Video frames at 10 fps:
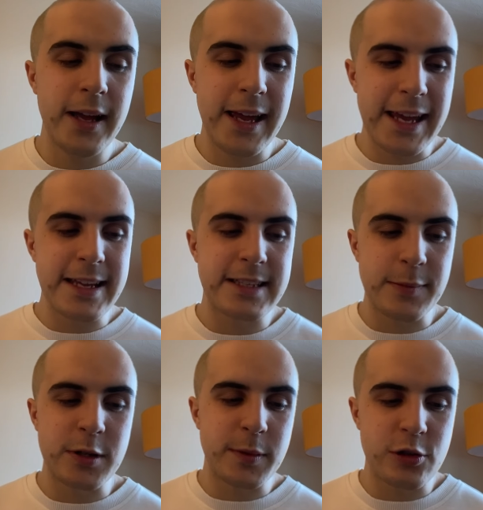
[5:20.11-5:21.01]
He
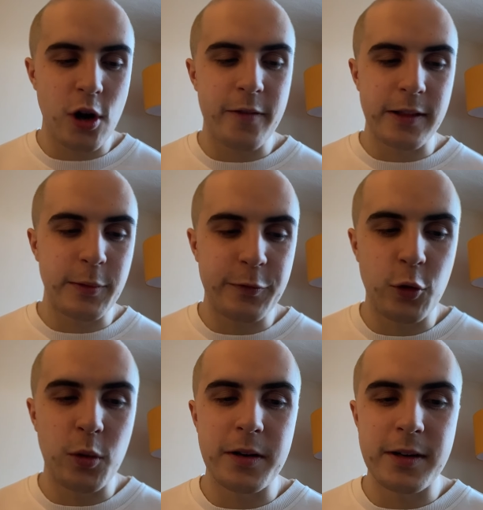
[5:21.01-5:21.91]
seemed to be driving them
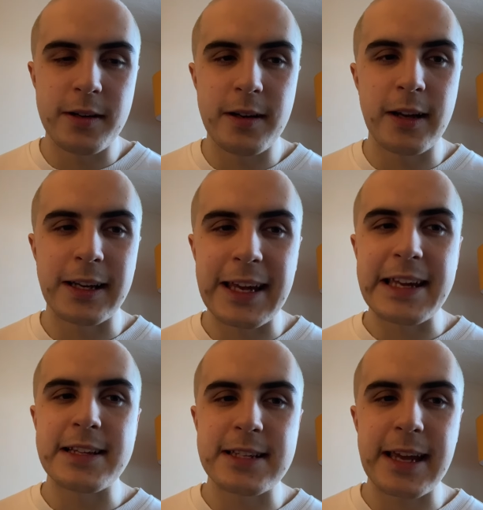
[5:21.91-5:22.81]
forward and, and
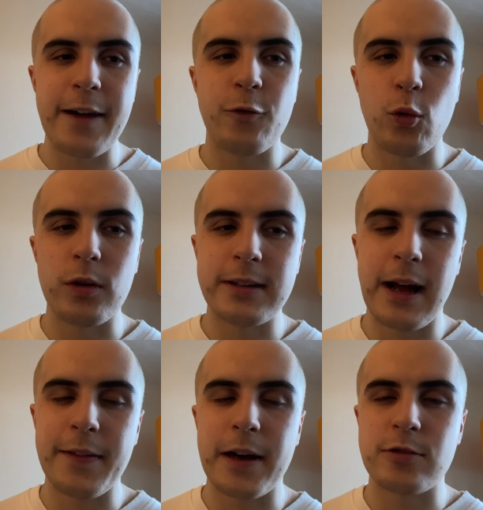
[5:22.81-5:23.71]
keen to get forward
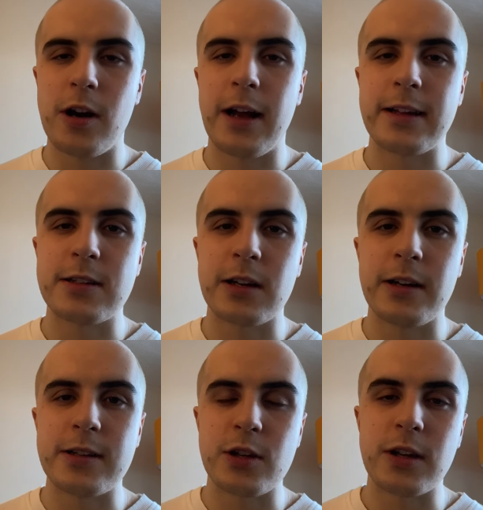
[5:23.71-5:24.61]
down that right-hand
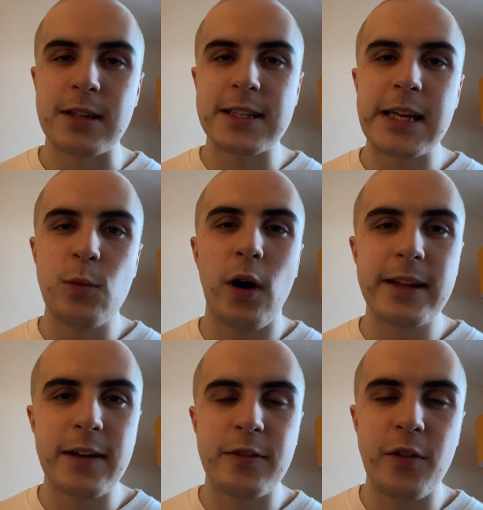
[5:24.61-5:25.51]
side. So you can see why
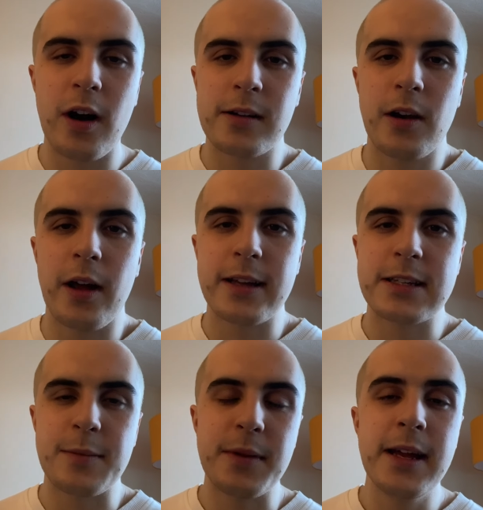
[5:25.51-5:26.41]
David Wagner likes
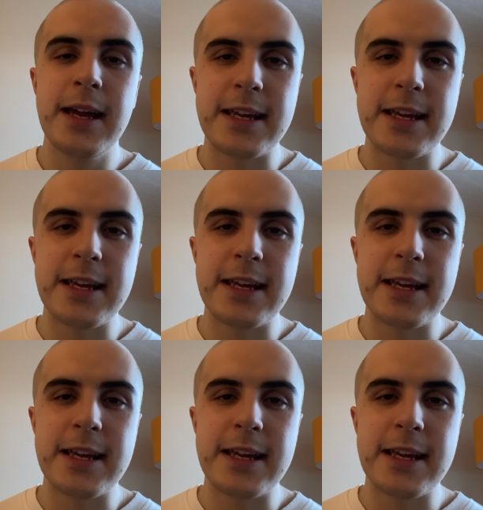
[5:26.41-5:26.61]
him.